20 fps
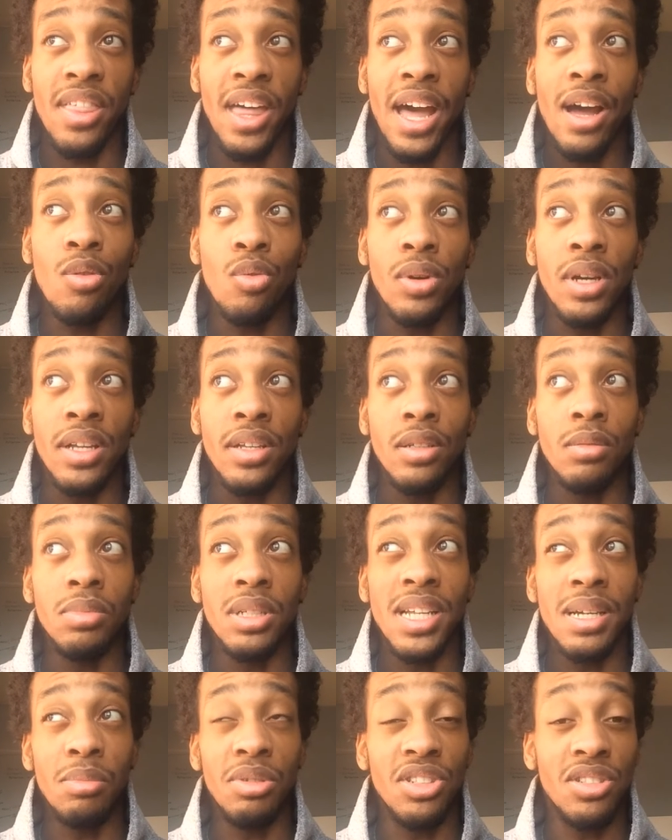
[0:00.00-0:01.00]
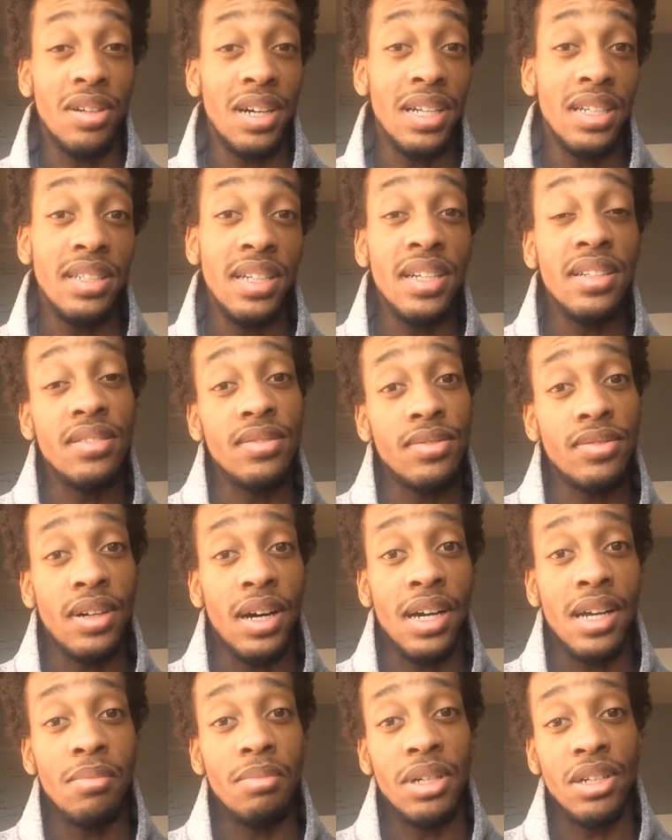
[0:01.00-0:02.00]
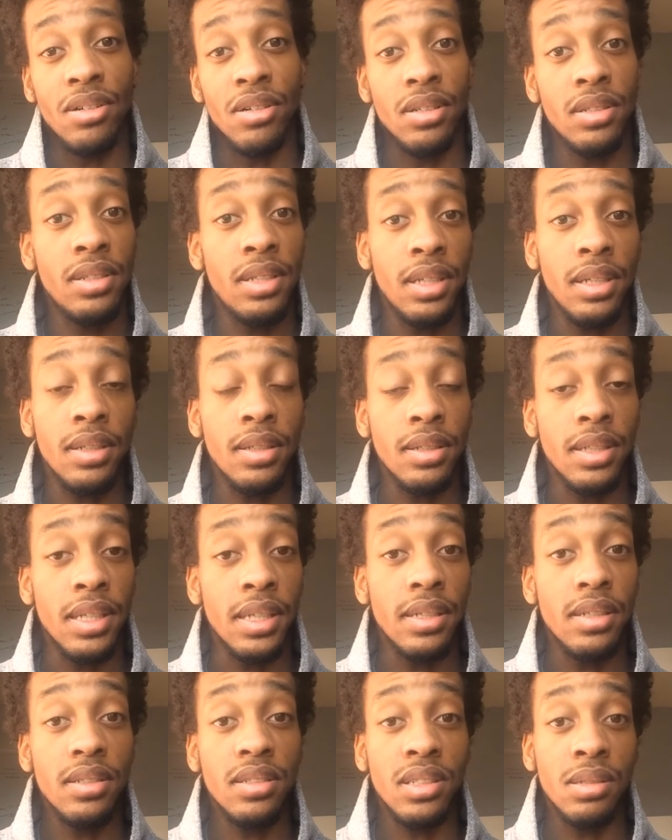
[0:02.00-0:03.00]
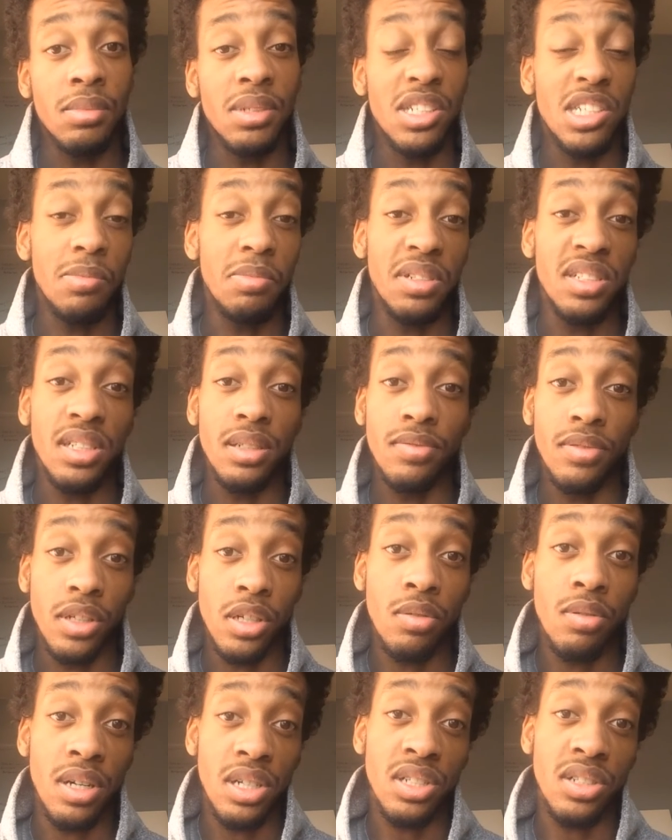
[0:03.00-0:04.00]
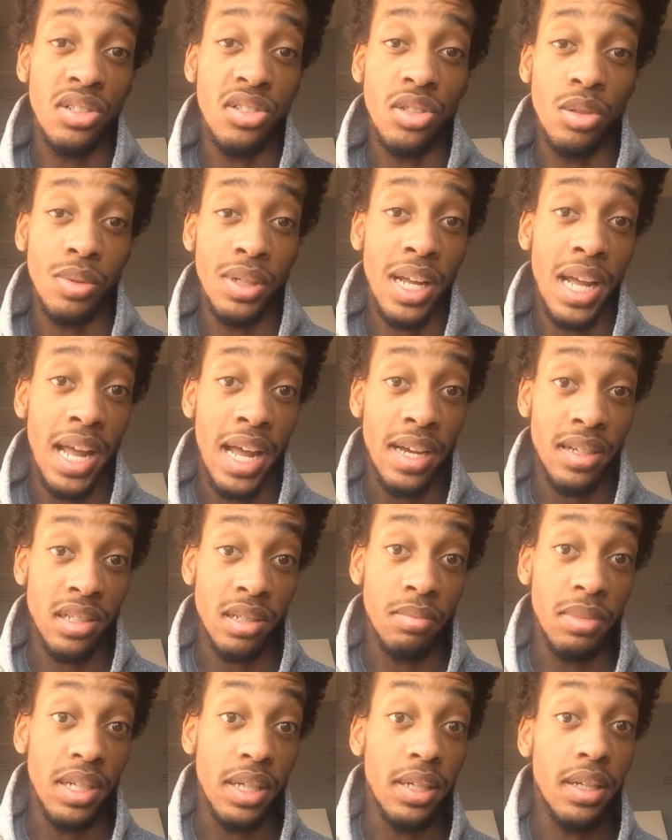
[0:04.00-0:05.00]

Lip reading: that way you'll be able to identify and better articulate some of the specific questions you want to ask